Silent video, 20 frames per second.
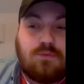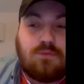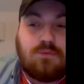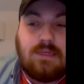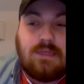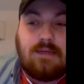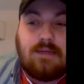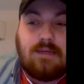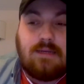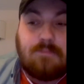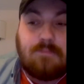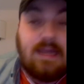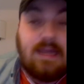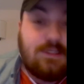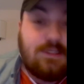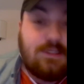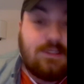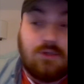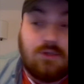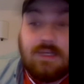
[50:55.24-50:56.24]
be May
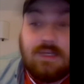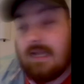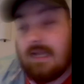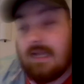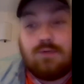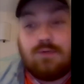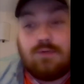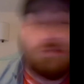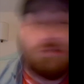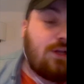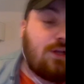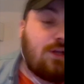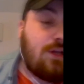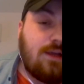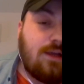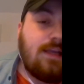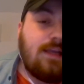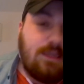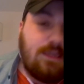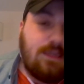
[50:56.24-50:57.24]
30, like 2 days.
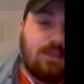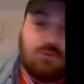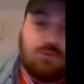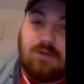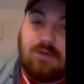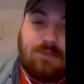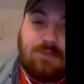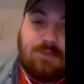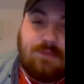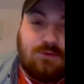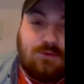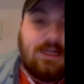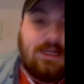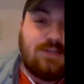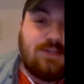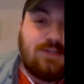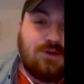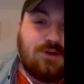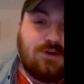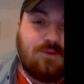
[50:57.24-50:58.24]
It should have been 2
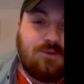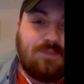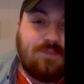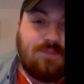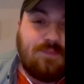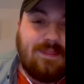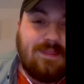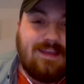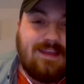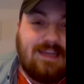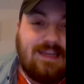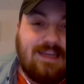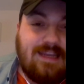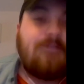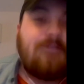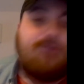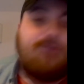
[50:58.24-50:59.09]
days ago if